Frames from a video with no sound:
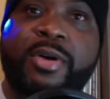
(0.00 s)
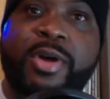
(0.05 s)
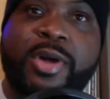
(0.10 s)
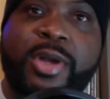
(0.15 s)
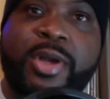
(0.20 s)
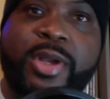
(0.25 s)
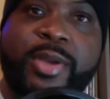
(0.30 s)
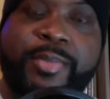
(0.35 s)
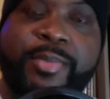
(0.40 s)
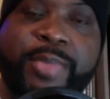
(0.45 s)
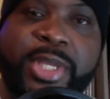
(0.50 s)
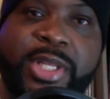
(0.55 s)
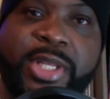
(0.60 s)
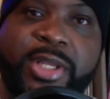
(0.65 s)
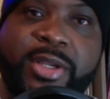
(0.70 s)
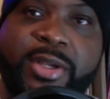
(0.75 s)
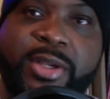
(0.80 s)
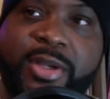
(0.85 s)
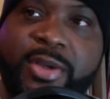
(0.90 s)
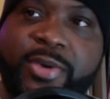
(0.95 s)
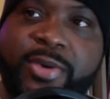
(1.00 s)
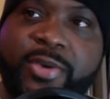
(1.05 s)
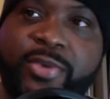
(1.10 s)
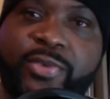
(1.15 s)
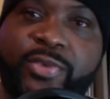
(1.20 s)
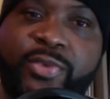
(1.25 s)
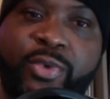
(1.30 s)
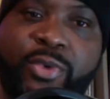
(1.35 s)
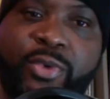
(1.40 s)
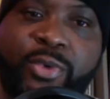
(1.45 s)
a media
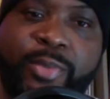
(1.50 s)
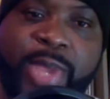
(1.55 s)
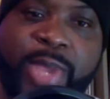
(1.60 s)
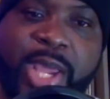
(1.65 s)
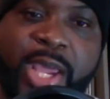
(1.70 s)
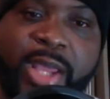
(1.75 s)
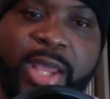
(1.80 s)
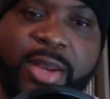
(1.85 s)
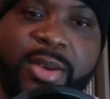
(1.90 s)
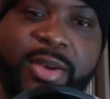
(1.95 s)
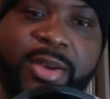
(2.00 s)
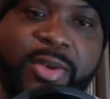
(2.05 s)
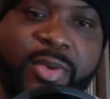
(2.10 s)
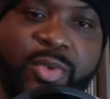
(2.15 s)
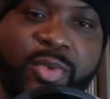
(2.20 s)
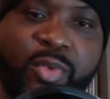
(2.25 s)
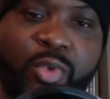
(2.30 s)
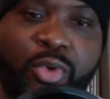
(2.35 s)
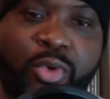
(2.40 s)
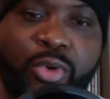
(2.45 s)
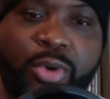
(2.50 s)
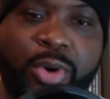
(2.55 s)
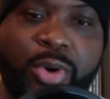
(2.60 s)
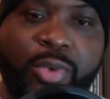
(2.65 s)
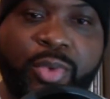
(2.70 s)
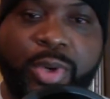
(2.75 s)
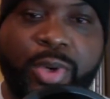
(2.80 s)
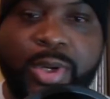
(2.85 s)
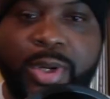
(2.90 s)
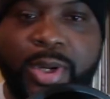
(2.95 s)
format war
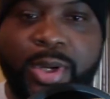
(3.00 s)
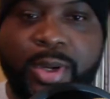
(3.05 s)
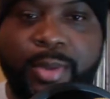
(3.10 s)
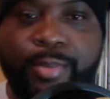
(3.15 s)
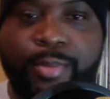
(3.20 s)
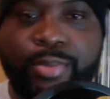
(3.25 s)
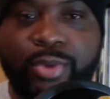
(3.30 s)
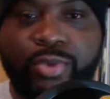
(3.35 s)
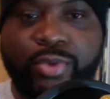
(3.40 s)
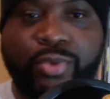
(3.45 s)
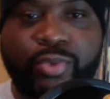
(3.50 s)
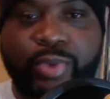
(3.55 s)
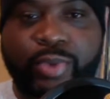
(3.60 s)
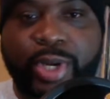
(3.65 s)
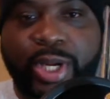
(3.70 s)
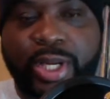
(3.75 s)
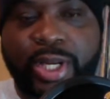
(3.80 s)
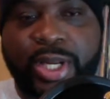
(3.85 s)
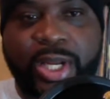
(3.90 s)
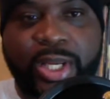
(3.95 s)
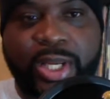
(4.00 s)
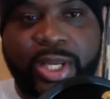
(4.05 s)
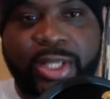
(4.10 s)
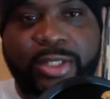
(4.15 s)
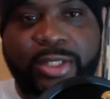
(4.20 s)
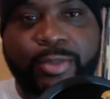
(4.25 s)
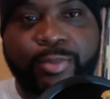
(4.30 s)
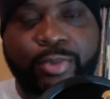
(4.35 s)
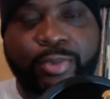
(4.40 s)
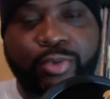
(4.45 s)
with Blu-ray, and I guess
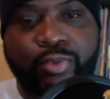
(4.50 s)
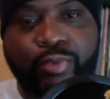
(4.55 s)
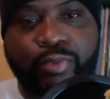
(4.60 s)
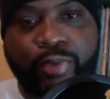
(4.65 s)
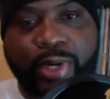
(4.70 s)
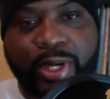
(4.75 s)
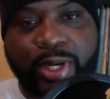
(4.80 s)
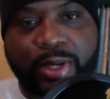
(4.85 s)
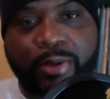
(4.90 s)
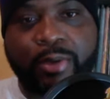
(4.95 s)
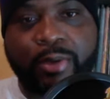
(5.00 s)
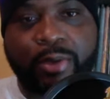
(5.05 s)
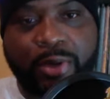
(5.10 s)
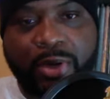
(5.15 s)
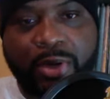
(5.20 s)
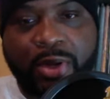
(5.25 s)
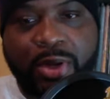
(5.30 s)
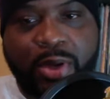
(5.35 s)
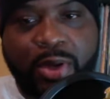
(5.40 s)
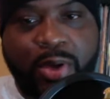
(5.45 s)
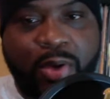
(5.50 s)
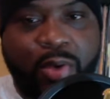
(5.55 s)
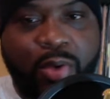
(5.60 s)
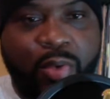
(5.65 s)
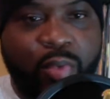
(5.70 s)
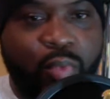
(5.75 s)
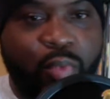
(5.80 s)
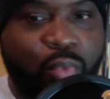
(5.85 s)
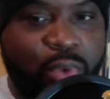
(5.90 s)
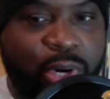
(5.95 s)
Blu-ray
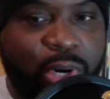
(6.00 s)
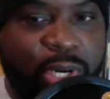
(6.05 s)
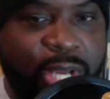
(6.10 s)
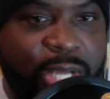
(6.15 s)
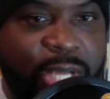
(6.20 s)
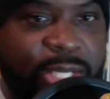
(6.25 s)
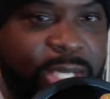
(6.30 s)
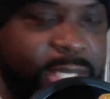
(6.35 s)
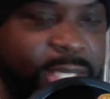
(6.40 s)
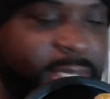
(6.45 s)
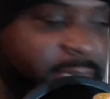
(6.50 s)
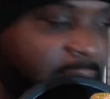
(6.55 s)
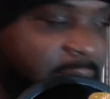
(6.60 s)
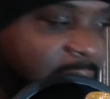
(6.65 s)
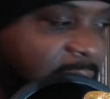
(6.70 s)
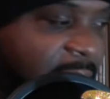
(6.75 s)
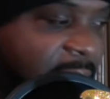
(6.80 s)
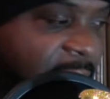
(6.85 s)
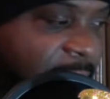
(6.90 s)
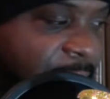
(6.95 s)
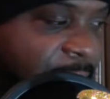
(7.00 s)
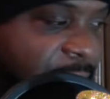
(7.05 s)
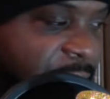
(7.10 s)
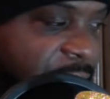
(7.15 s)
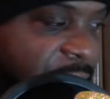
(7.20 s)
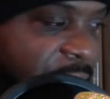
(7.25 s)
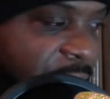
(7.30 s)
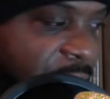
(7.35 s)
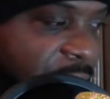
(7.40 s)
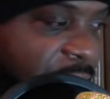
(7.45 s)
won at that time.
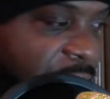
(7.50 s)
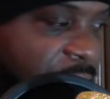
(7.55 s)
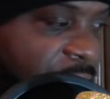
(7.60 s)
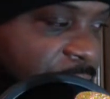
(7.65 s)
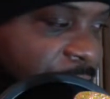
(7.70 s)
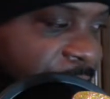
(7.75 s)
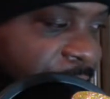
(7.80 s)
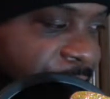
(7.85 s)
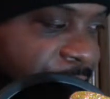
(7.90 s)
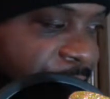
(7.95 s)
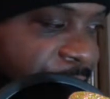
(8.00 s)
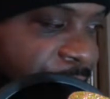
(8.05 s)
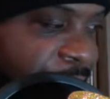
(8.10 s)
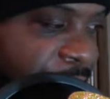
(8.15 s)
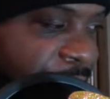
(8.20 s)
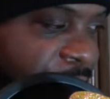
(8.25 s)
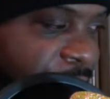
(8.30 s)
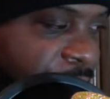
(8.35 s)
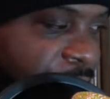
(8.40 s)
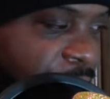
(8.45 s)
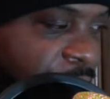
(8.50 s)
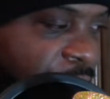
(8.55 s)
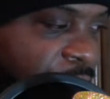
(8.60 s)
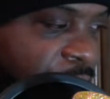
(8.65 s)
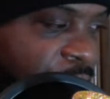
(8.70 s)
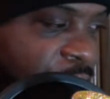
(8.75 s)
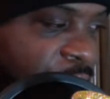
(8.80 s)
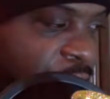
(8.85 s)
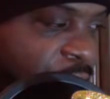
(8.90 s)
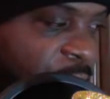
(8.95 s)
So
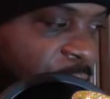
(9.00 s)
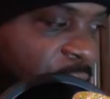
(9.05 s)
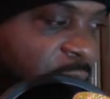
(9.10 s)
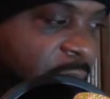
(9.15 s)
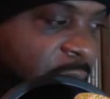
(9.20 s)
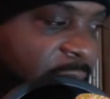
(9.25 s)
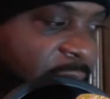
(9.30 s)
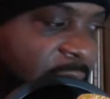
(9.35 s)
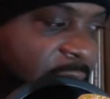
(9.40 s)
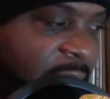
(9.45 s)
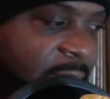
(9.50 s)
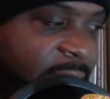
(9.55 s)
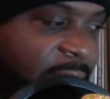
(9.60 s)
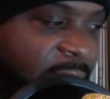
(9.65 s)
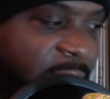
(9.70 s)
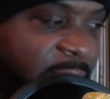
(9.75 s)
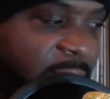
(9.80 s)
you have to have like